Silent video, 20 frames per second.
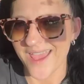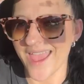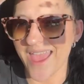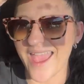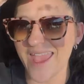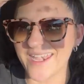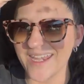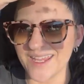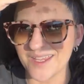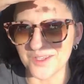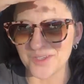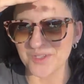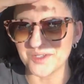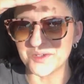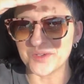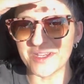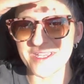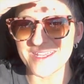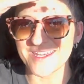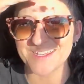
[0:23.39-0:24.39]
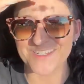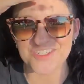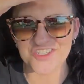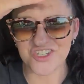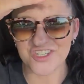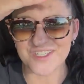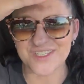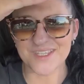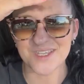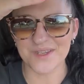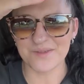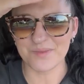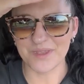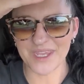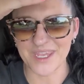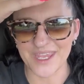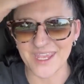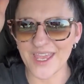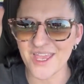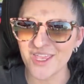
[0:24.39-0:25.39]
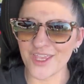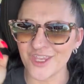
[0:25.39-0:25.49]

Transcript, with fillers: Anywho, it is just gonna be